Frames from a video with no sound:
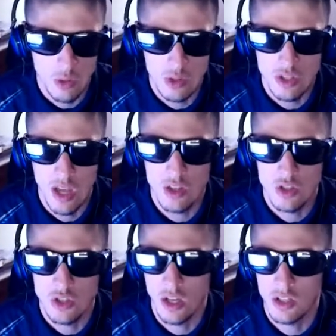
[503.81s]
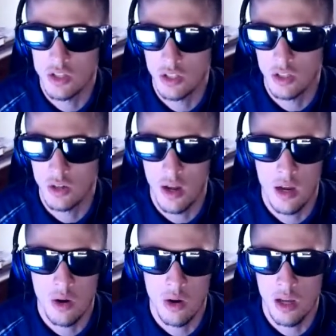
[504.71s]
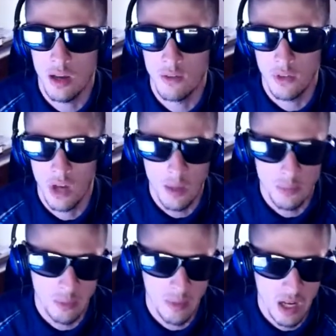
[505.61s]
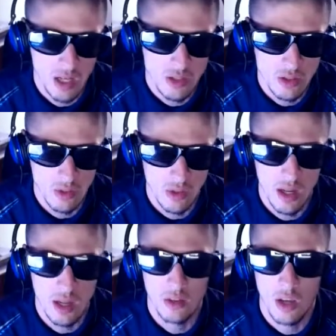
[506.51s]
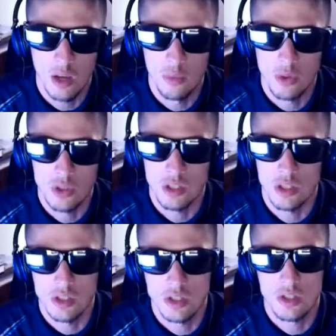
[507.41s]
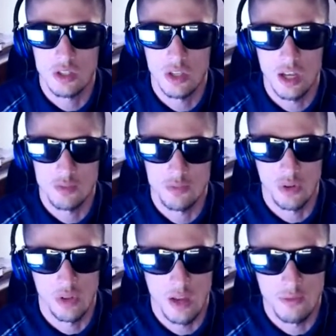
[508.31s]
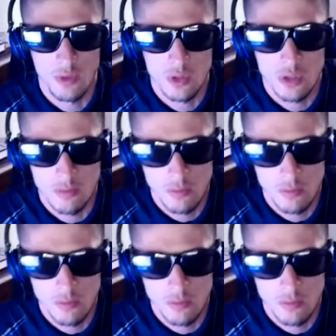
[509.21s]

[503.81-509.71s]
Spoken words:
Or is that just your area of compromise to anti-abortionists / pro-lifers?